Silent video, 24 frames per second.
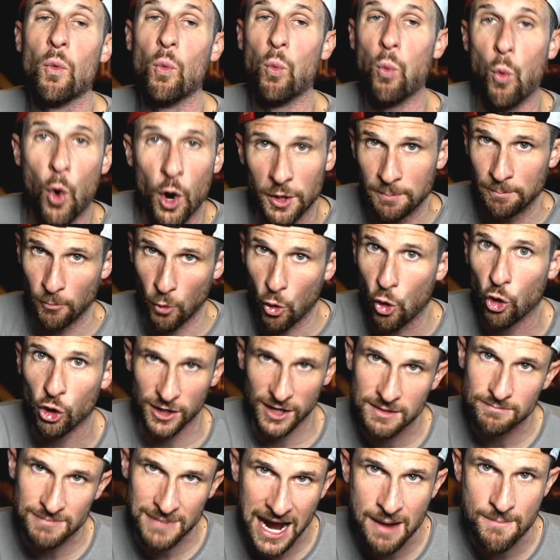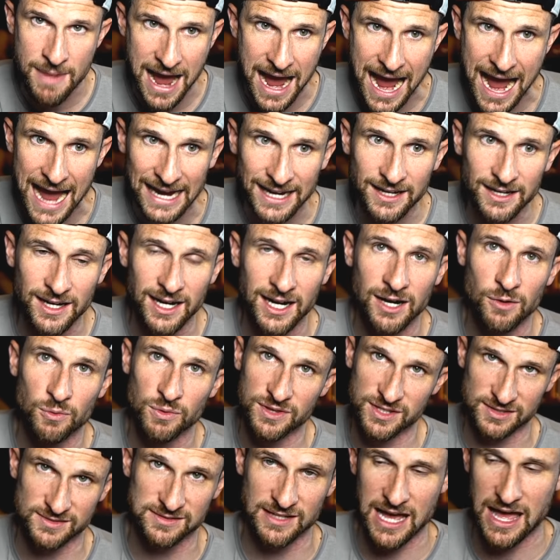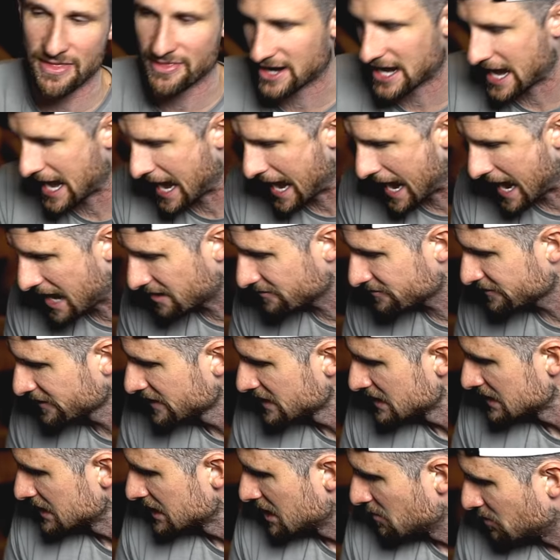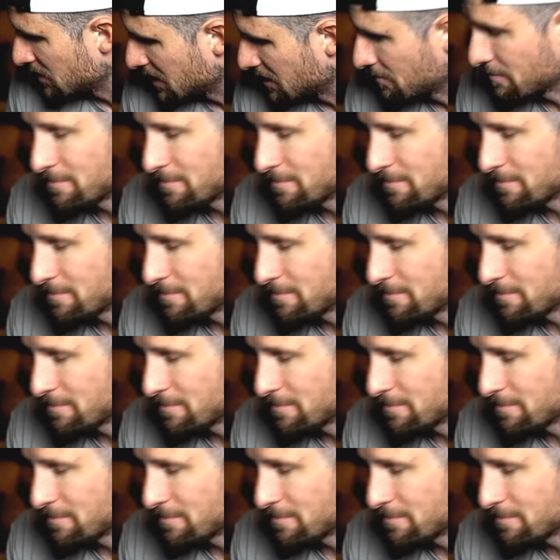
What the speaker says: one more in my bag with the slot that I have, but